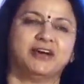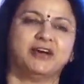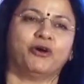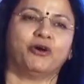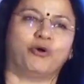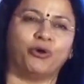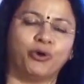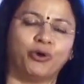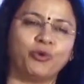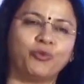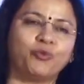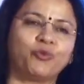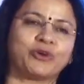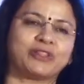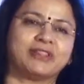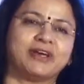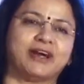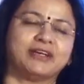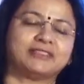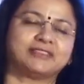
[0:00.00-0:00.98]
home
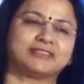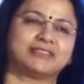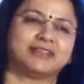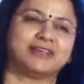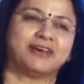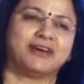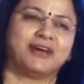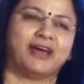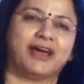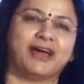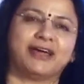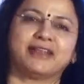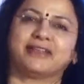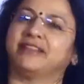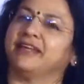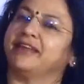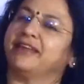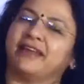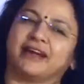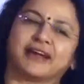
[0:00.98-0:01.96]
with us and then